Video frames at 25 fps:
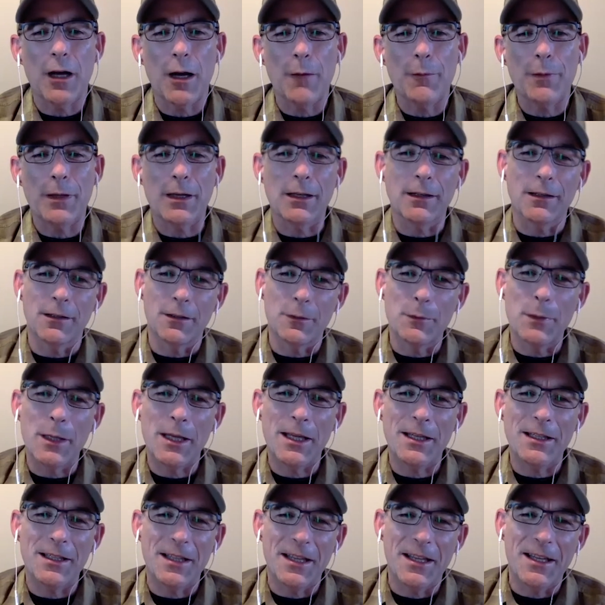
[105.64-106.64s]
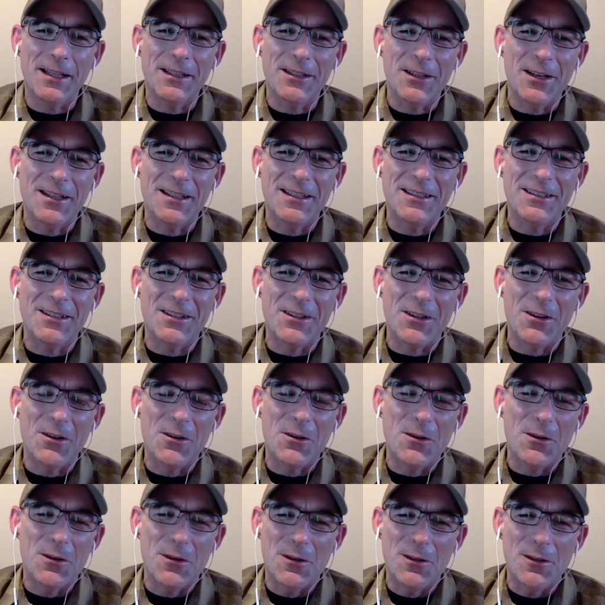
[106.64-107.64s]
topic a little bit and got into the
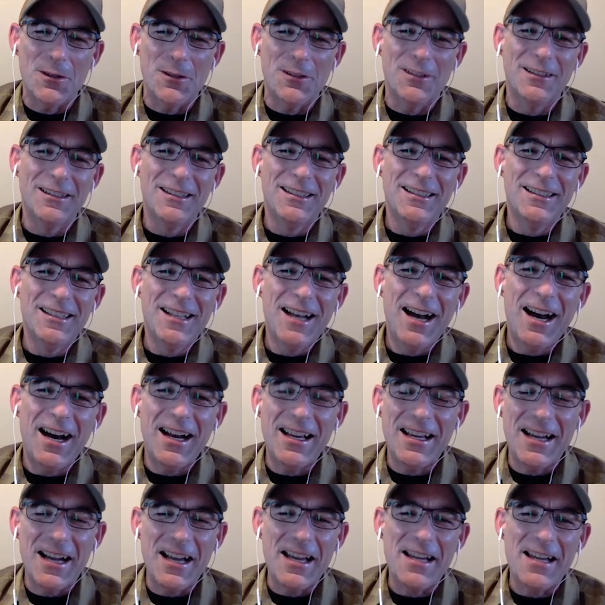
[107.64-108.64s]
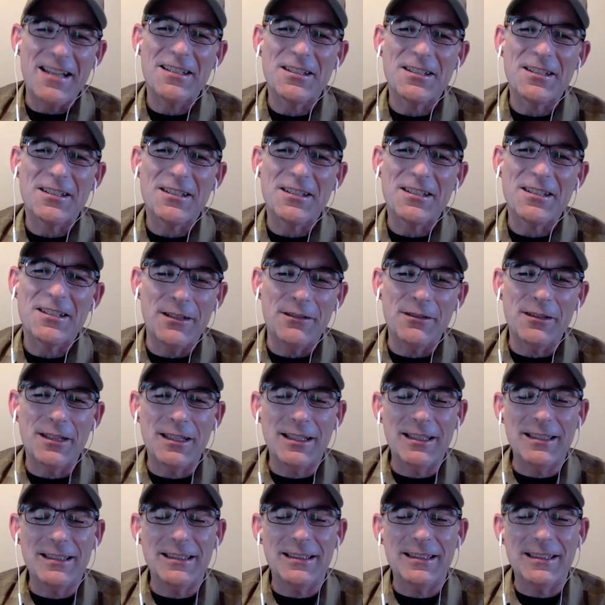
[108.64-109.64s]
whole high ISO and
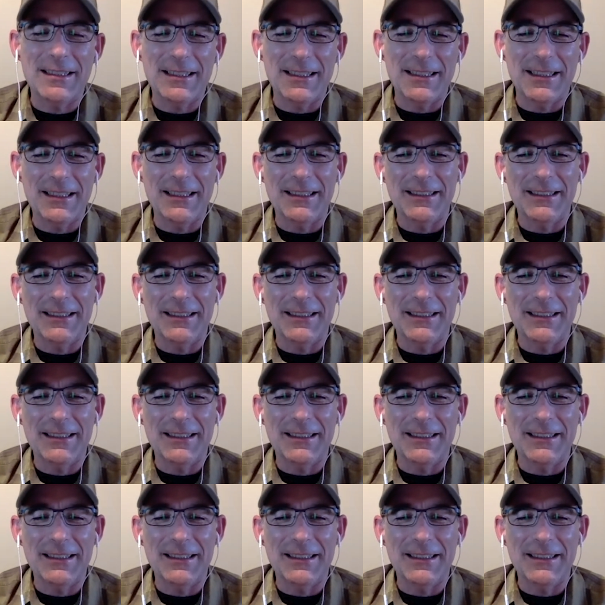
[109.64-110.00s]
everything. And